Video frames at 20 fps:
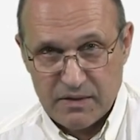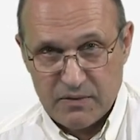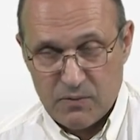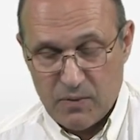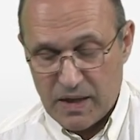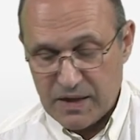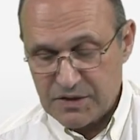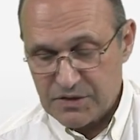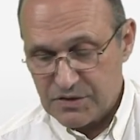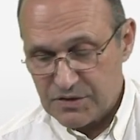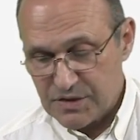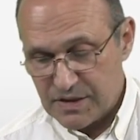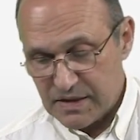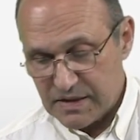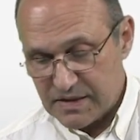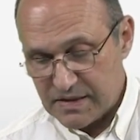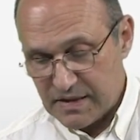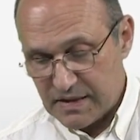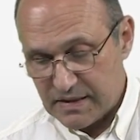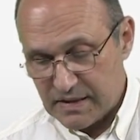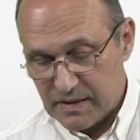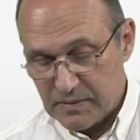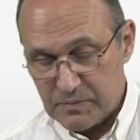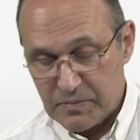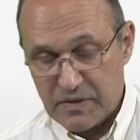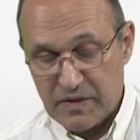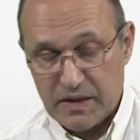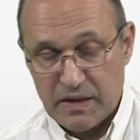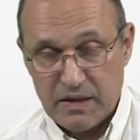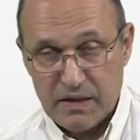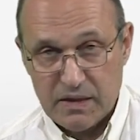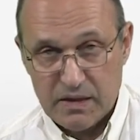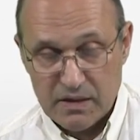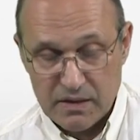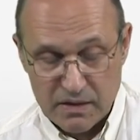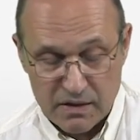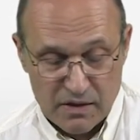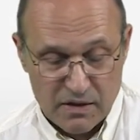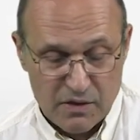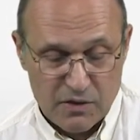equations and set up the